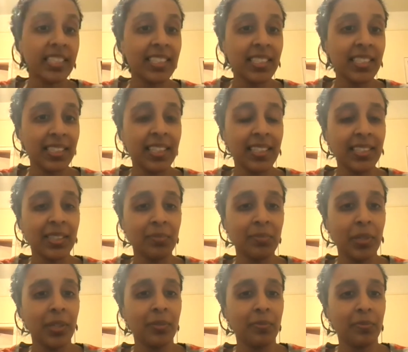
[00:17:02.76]
it is it is
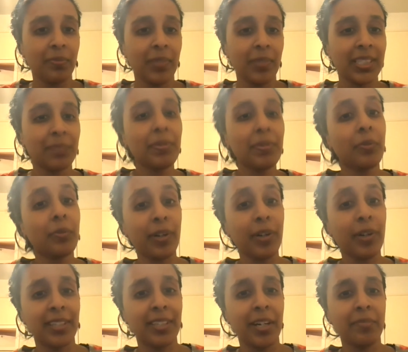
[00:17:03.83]
being it's being
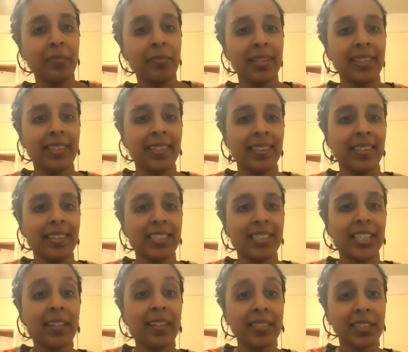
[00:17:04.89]
worked on but the
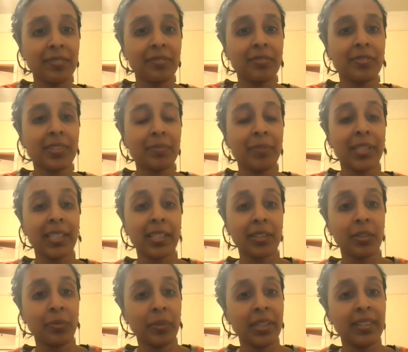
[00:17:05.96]
challenge of
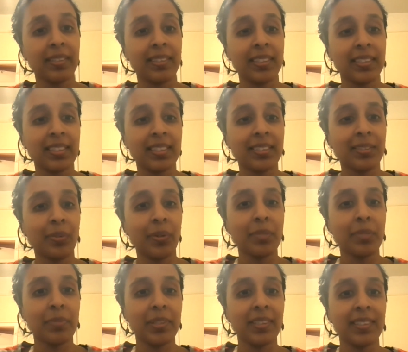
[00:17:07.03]
political will is going
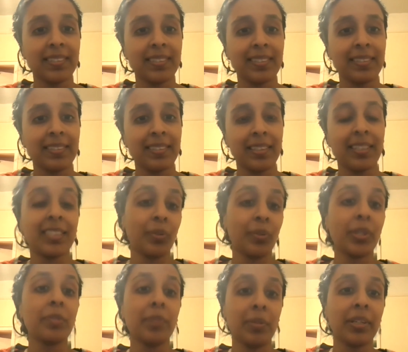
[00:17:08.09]
to be a is
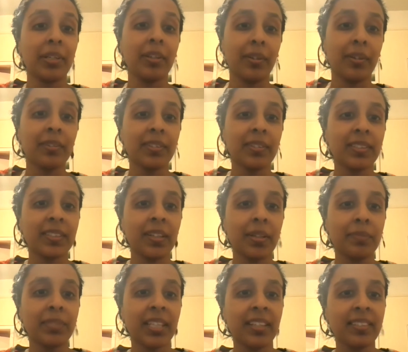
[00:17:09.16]
going to be a big hurdle is all
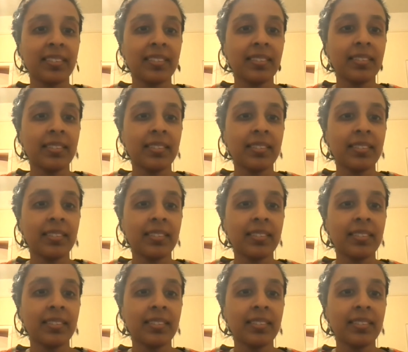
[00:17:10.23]
i'm saying